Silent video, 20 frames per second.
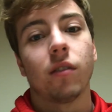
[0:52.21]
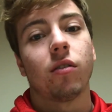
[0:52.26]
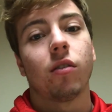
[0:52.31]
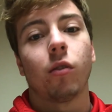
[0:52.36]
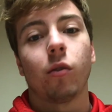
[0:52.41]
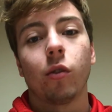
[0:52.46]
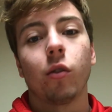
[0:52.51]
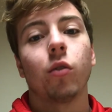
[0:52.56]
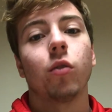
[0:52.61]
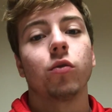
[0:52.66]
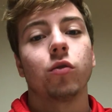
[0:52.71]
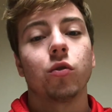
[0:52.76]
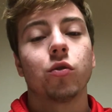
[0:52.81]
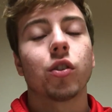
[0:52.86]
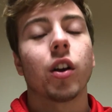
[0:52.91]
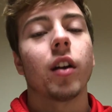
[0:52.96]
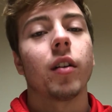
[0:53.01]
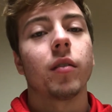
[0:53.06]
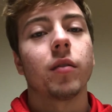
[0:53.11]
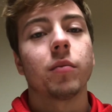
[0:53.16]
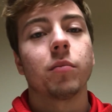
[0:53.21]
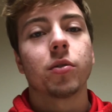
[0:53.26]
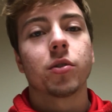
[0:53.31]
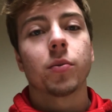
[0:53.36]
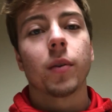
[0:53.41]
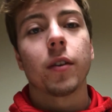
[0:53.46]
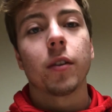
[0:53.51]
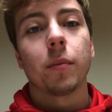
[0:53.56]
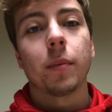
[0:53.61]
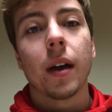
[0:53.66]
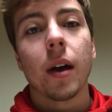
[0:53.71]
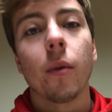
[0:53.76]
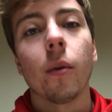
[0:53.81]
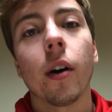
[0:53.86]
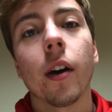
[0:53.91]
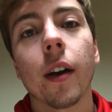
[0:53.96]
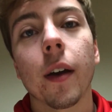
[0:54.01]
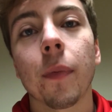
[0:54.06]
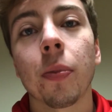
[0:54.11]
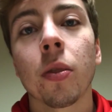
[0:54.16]
And so you try and persuade them that
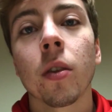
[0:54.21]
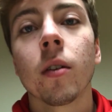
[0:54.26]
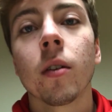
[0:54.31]
way.